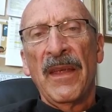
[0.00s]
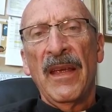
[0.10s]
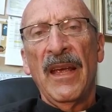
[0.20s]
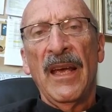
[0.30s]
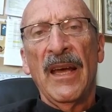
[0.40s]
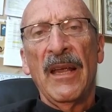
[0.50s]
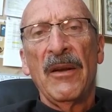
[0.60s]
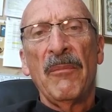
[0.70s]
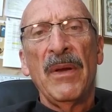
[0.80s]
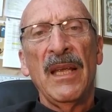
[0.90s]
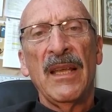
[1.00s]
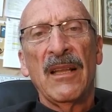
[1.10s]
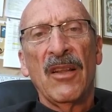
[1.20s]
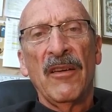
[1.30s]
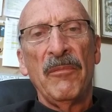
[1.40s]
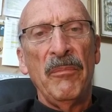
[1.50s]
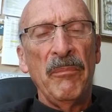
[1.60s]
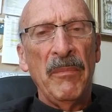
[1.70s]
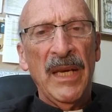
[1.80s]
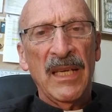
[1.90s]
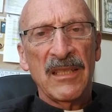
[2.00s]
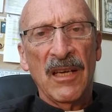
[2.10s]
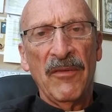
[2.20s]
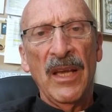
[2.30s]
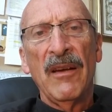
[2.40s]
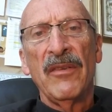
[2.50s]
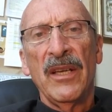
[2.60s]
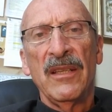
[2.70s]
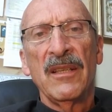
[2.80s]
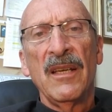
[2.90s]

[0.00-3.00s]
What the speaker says: And may that love make itself evident